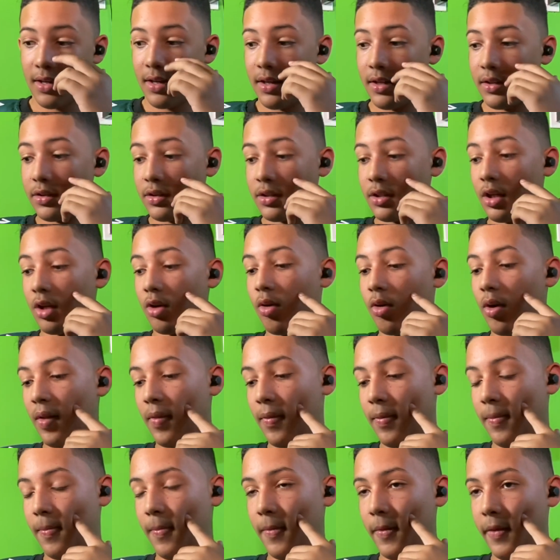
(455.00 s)
So,
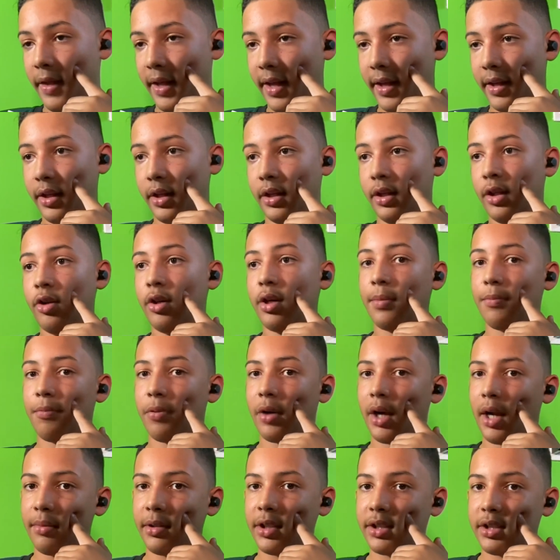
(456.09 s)
you can
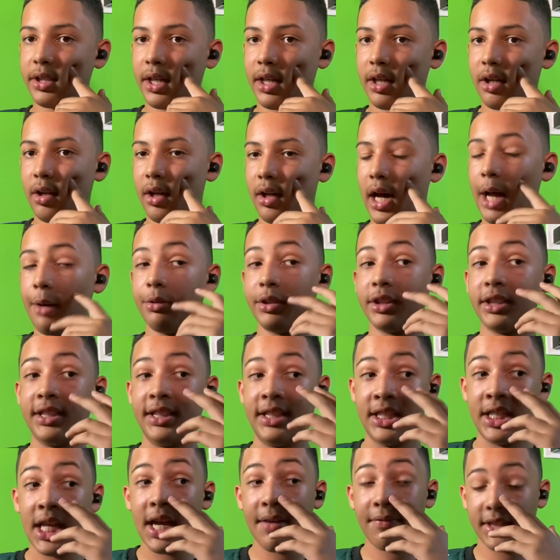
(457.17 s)
probably tell I was
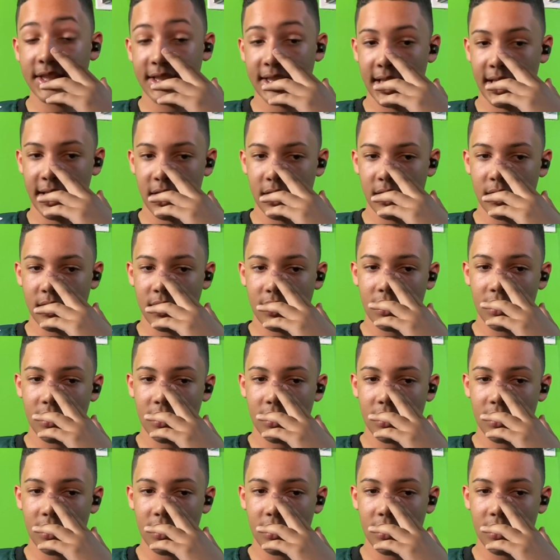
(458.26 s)
devastated.